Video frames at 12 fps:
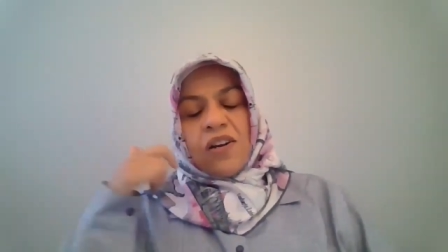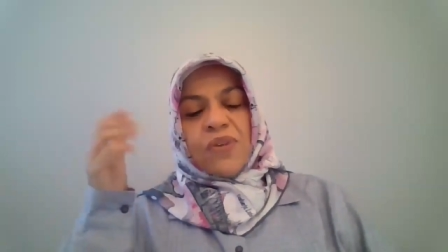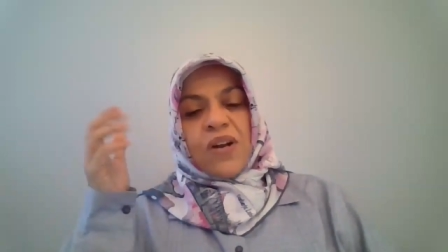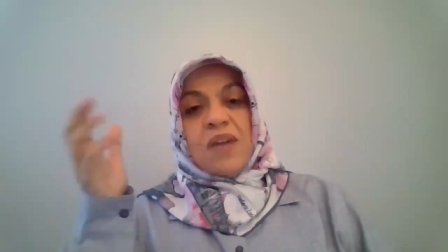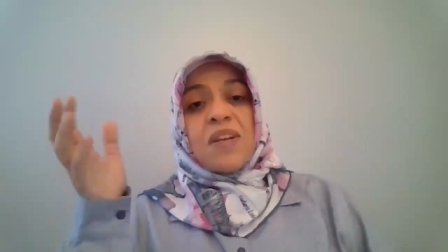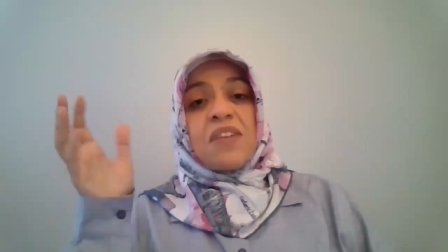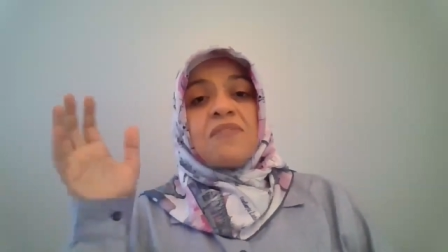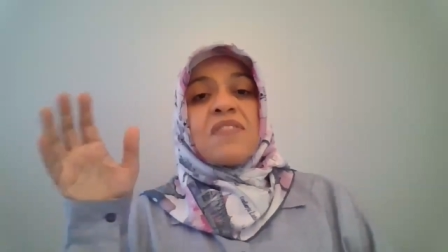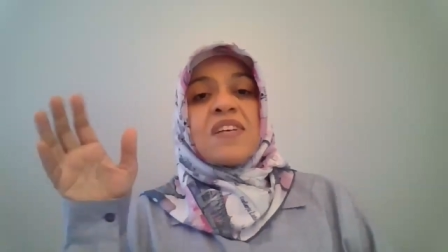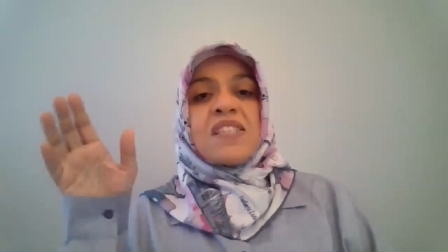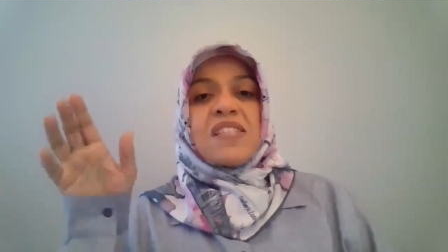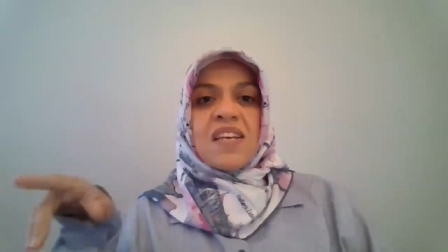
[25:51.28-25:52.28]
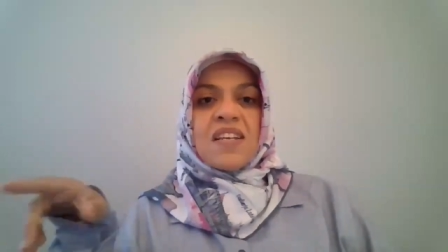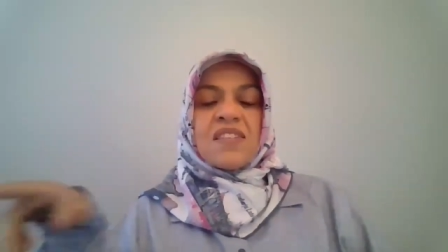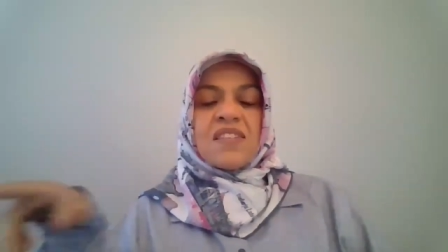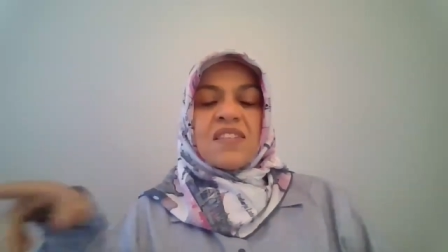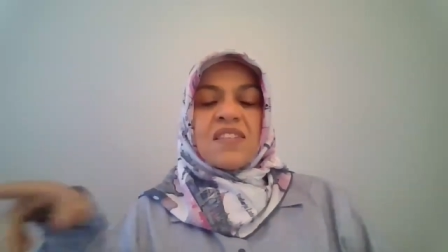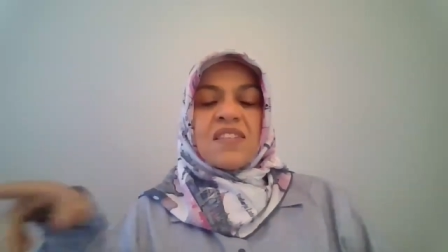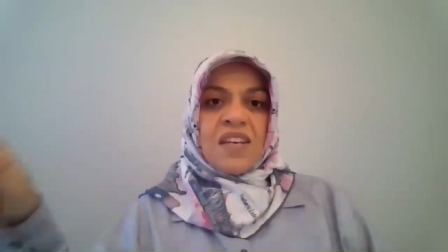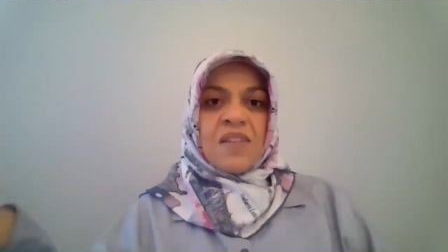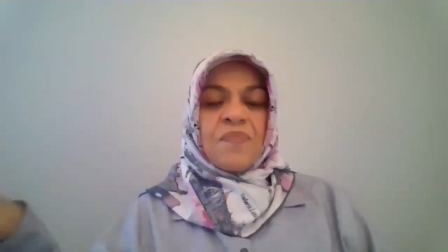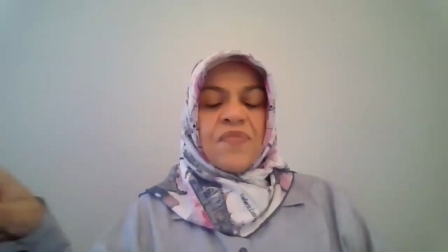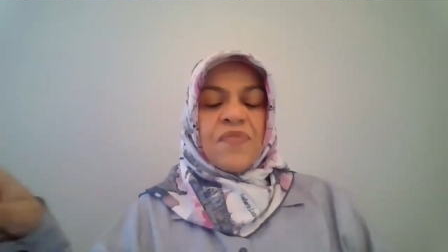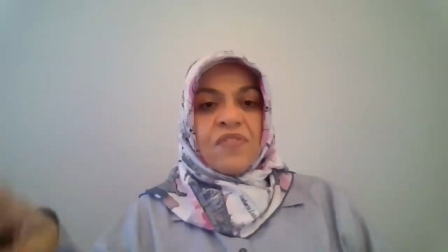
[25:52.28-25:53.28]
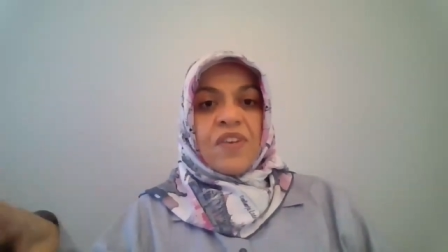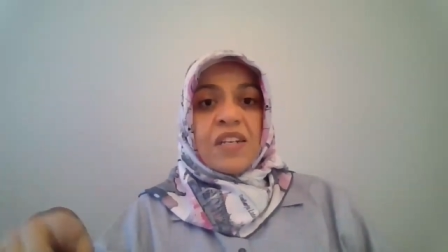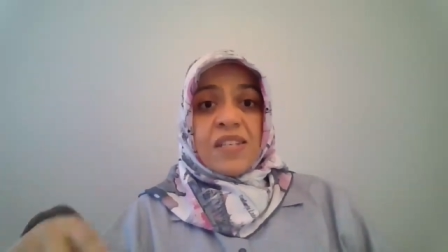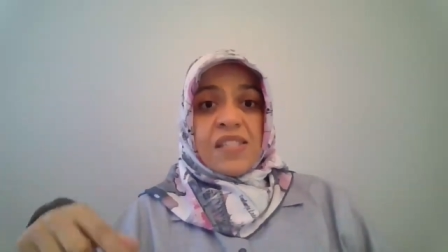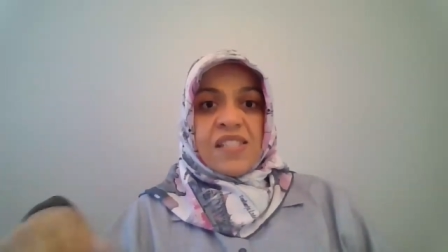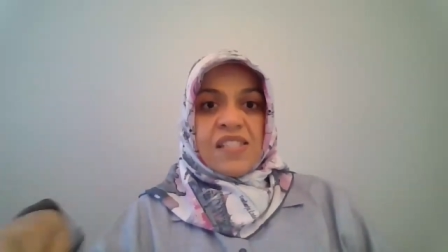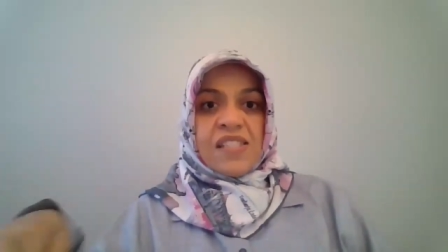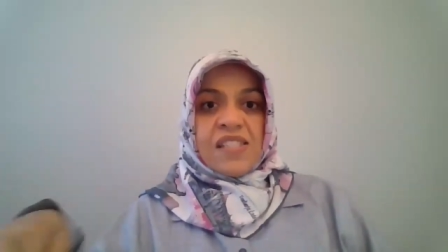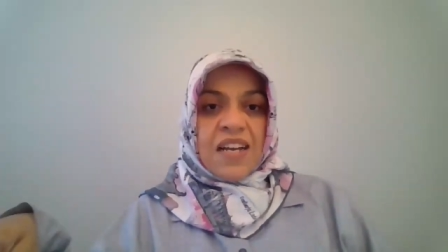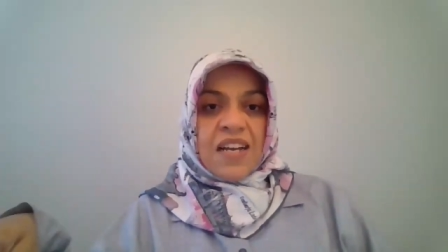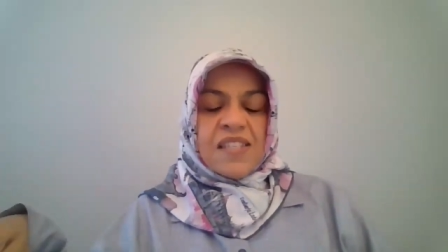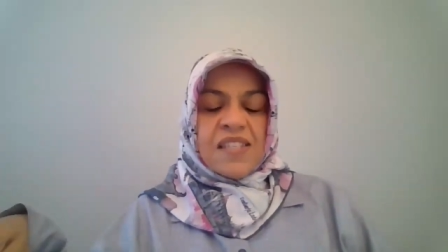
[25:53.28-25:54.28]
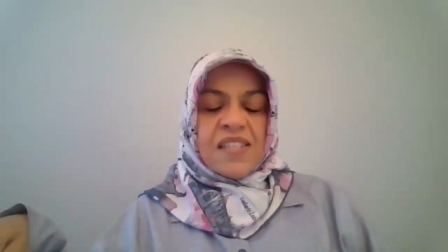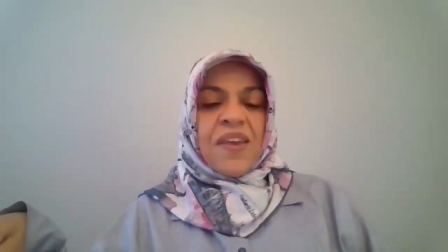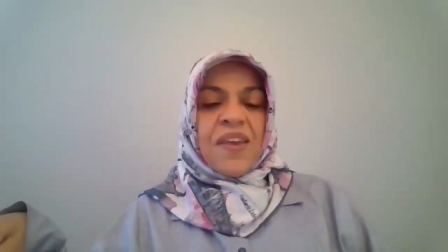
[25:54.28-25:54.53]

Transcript: primary investigators in various sites.